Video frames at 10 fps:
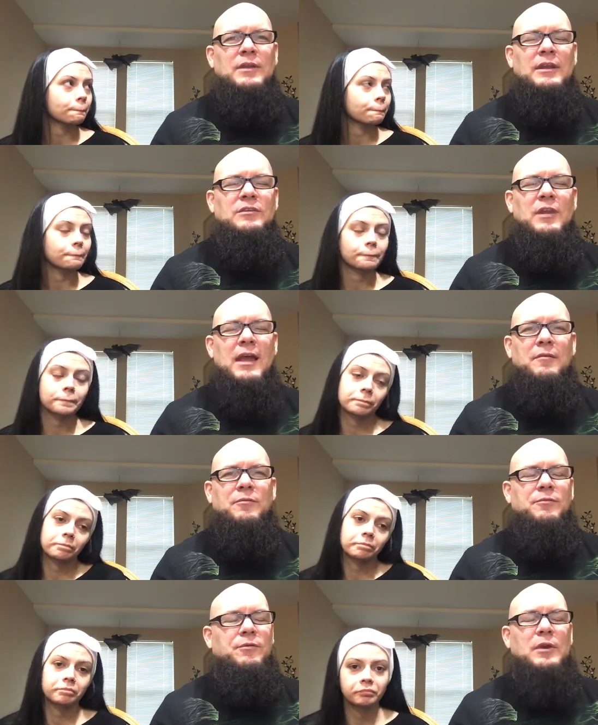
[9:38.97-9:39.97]
Speaker 1: they used to have
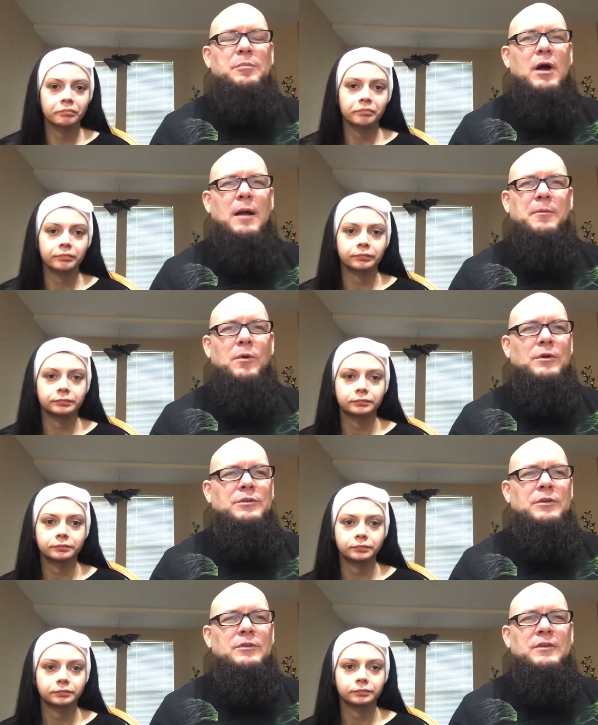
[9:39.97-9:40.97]
free popcorn
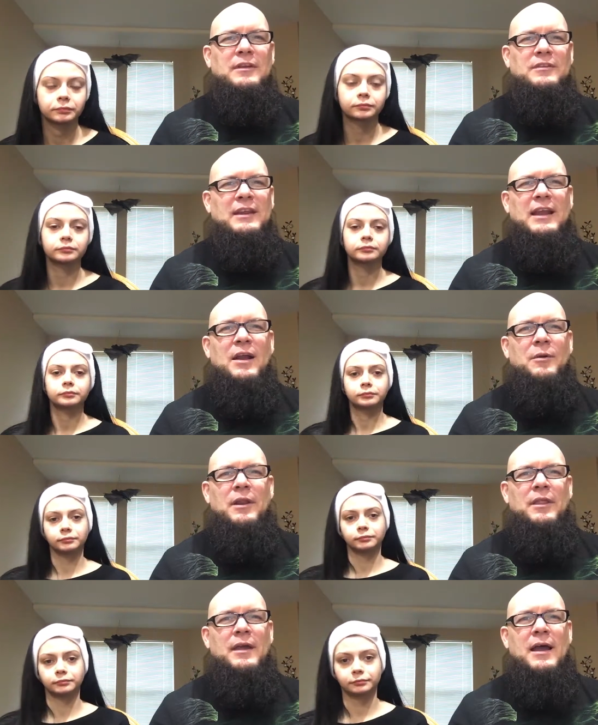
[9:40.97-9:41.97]
Tuesdays, and they got
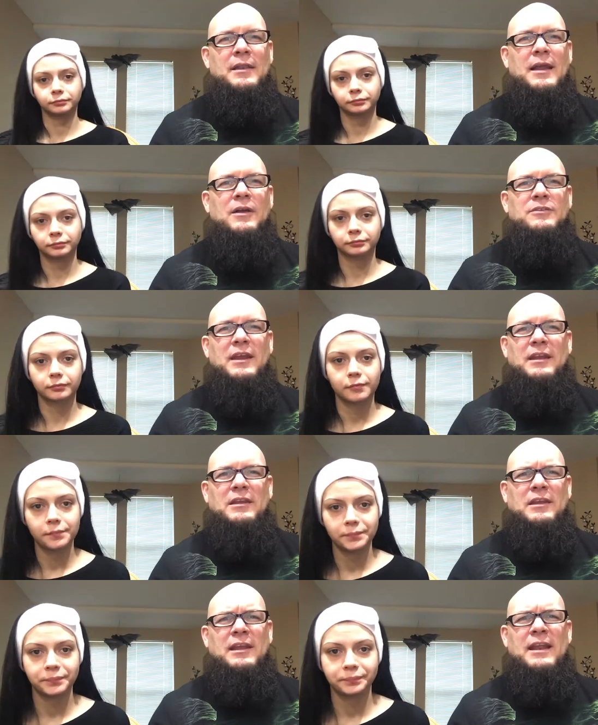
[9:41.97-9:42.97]
rid of that. Now it's like
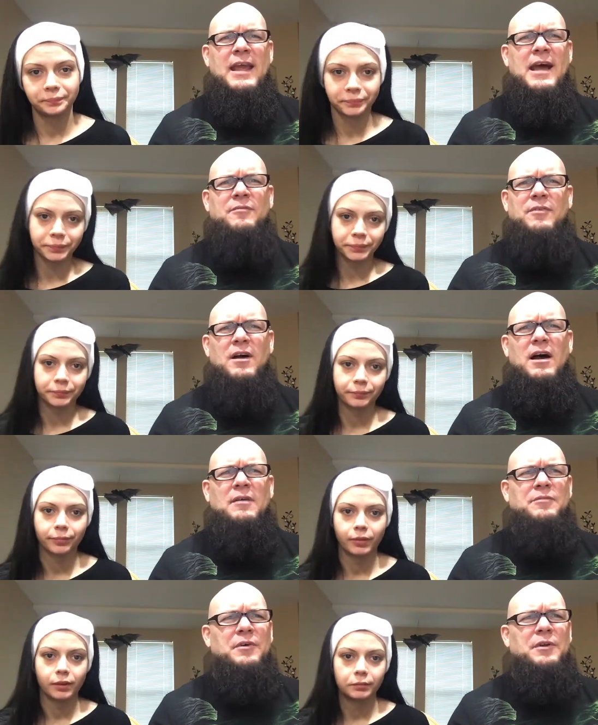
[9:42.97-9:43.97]
you get half
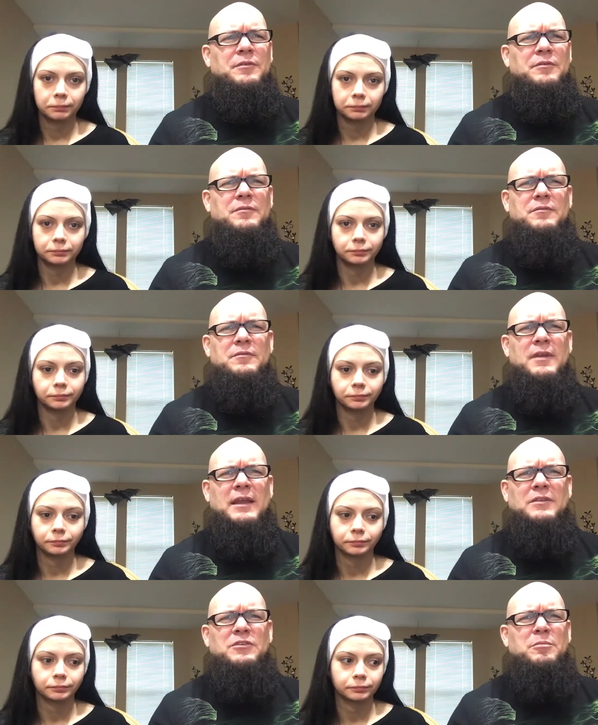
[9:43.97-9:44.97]
off on
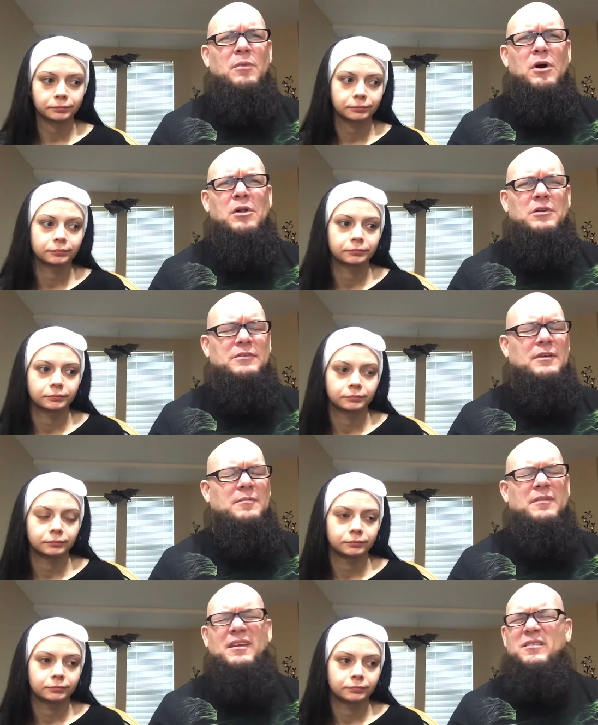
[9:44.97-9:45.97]
like a small or something.
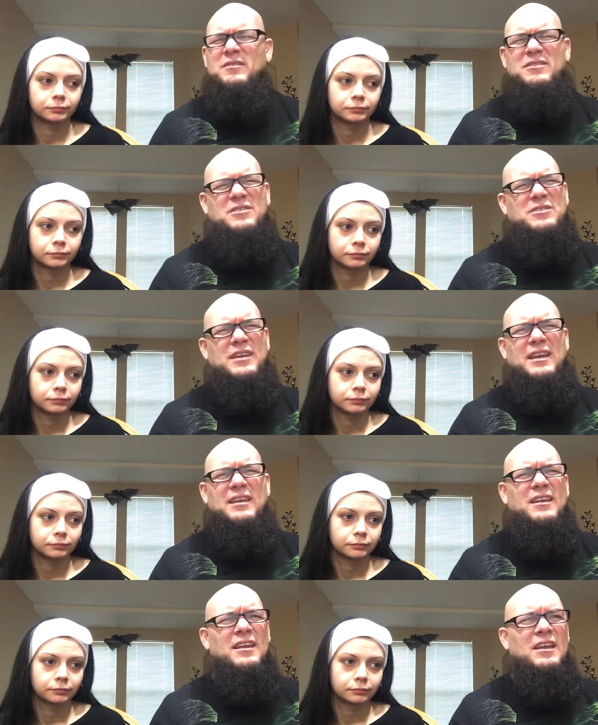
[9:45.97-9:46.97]
It's just like,
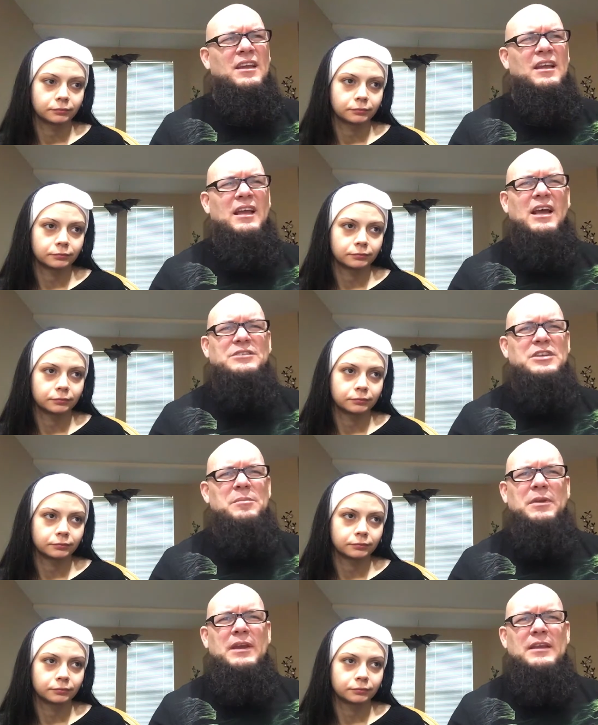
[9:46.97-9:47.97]
how
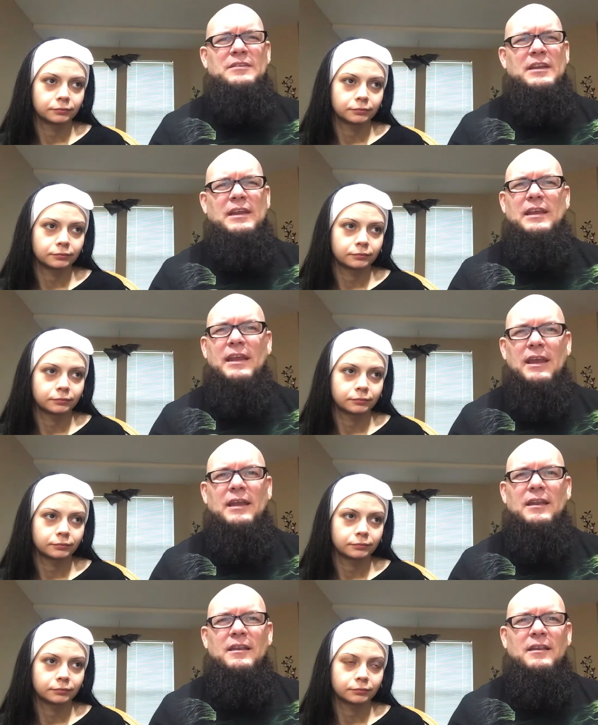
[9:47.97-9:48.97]
cheap are you guys gonna
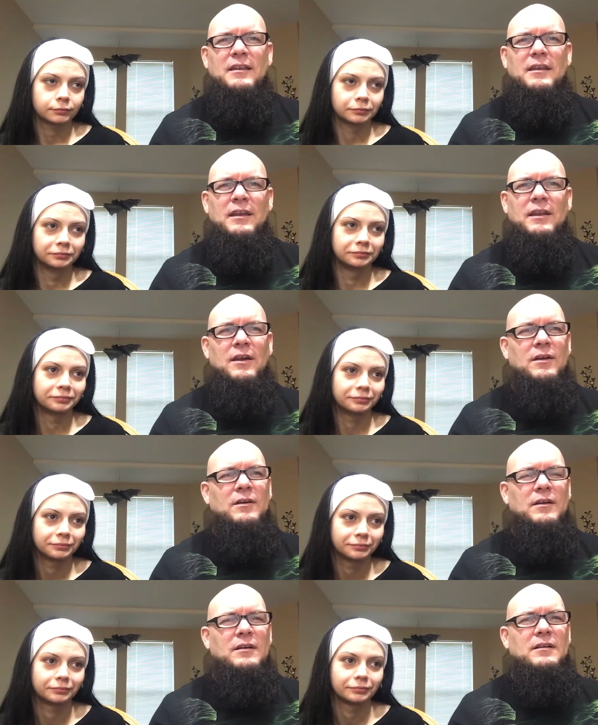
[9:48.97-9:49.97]
get? You
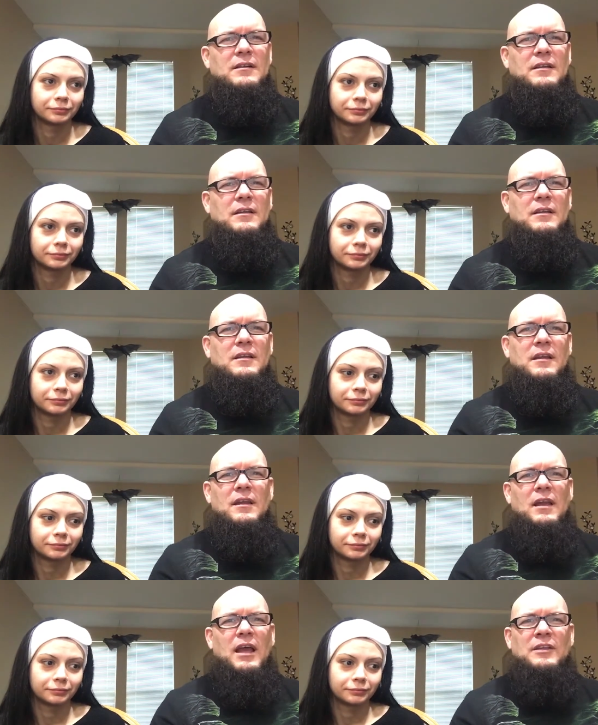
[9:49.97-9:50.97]
know,
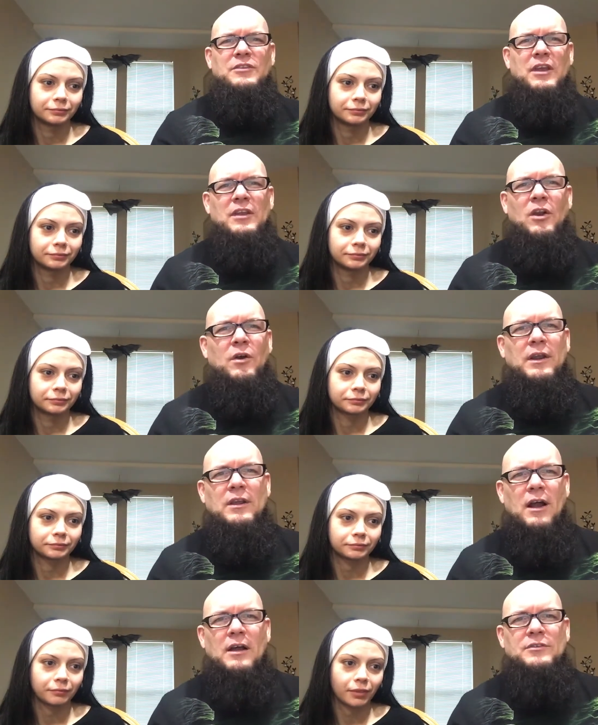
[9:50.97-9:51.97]
it's, it already
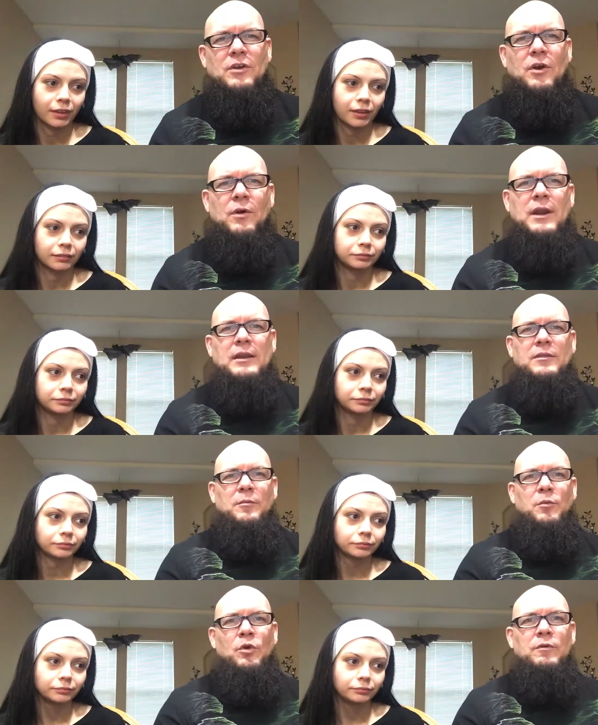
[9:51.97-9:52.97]
costs already the
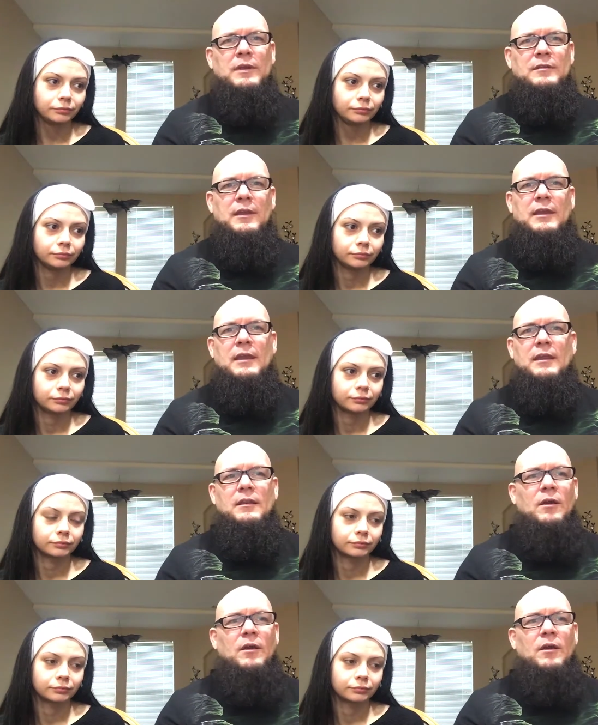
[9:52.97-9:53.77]
movie ticket.